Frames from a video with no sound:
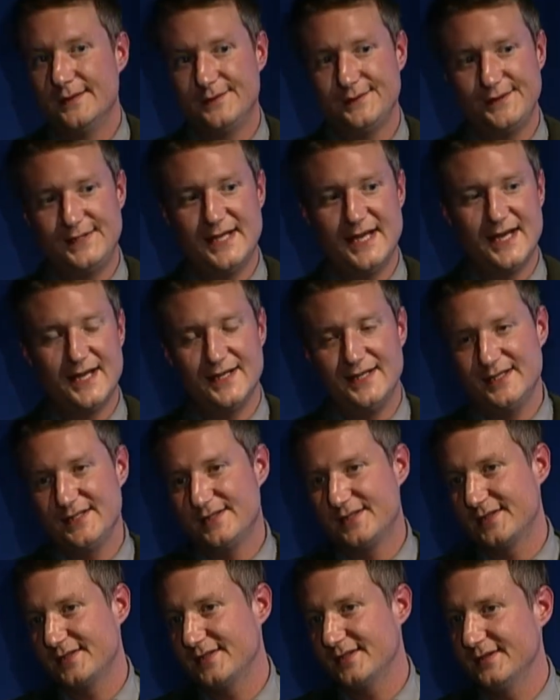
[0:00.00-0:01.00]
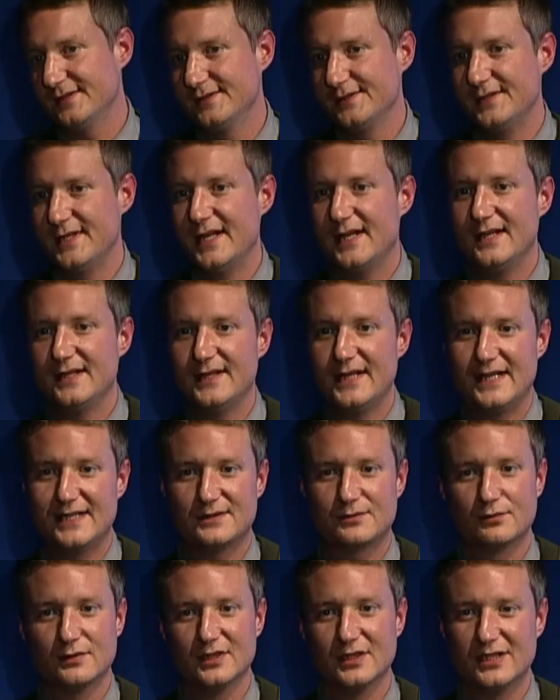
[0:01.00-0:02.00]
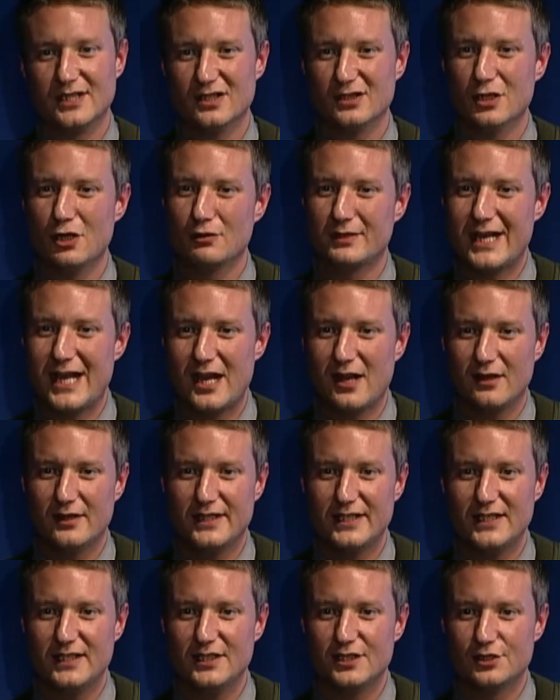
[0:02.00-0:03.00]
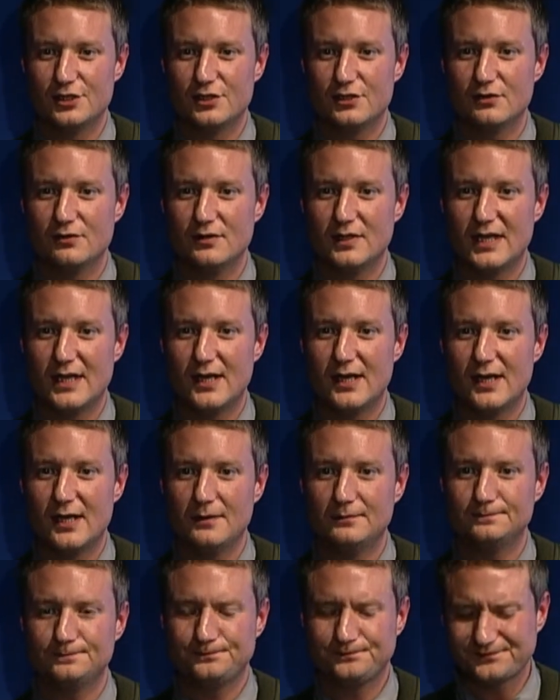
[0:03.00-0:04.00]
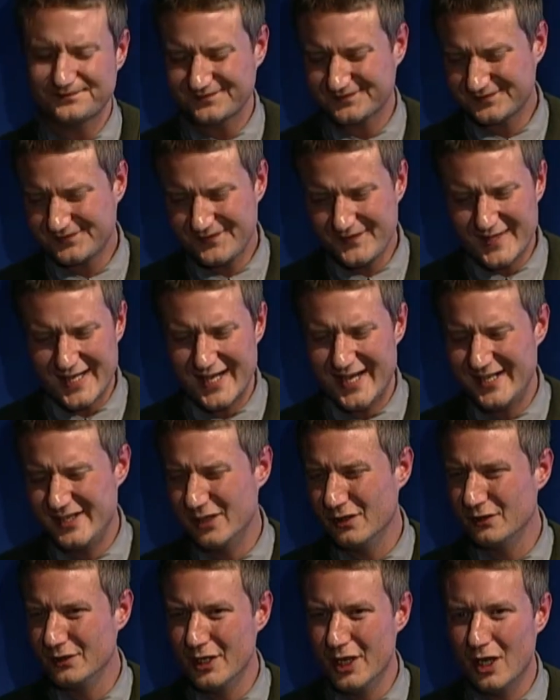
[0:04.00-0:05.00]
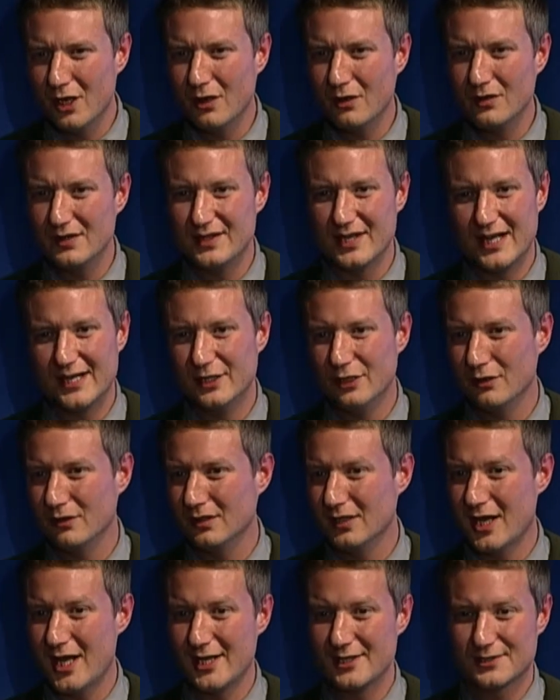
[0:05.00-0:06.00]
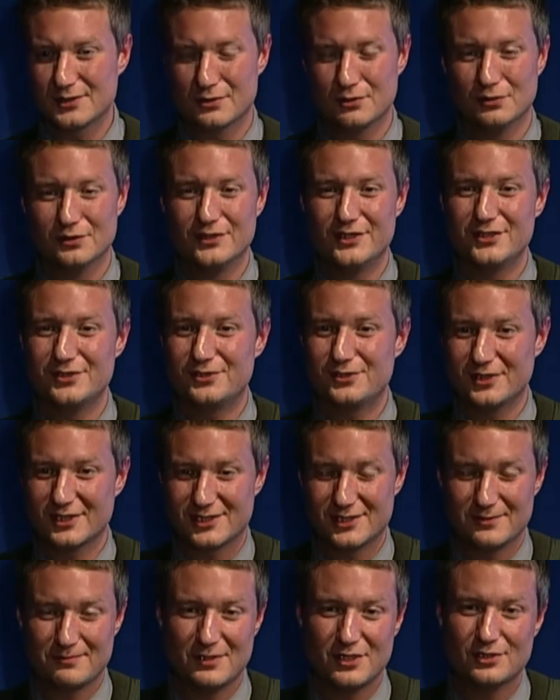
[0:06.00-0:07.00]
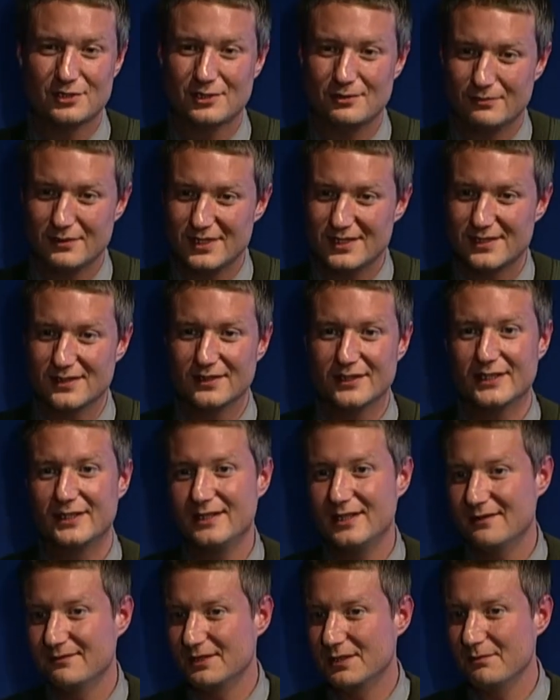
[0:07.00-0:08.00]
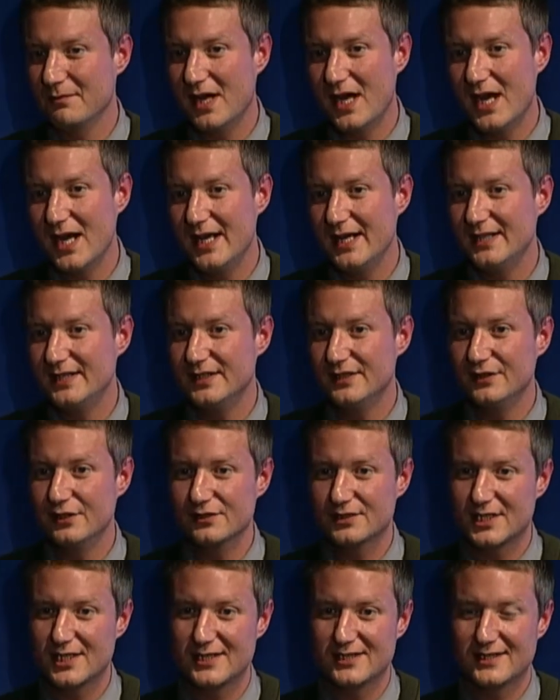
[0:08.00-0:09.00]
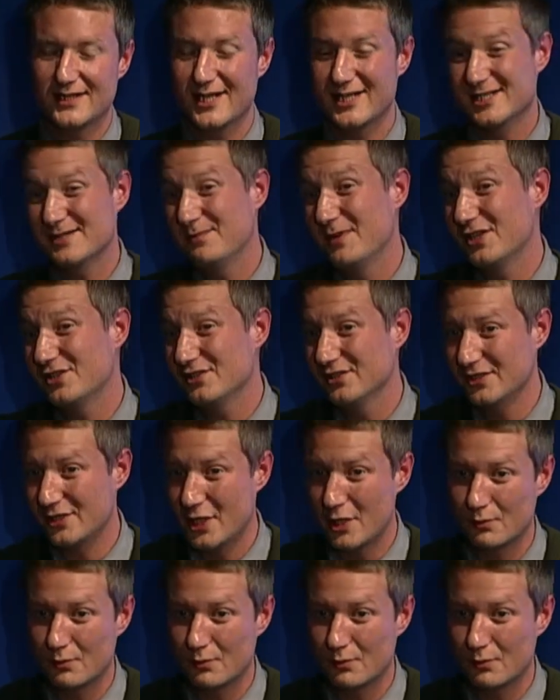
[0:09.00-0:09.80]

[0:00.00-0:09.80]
yeah, it's that that's really a locality issue. Um, I don't know. I know a lot of school districts, especially recently, have combined and those kinds of things, especially in our